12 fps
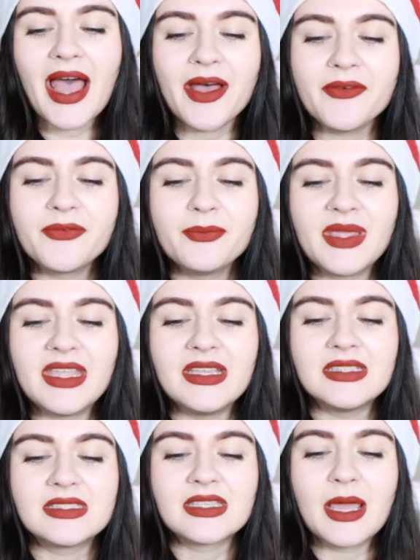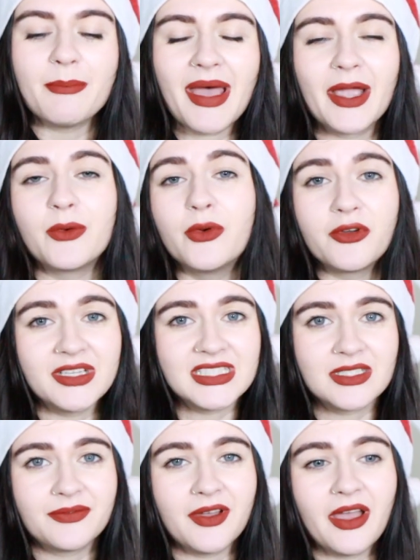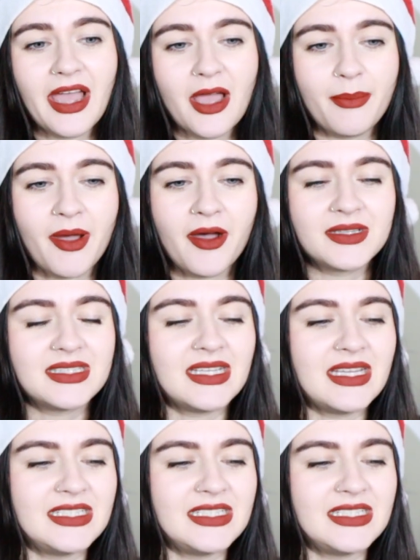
Hav meets a man called Christopher at a party.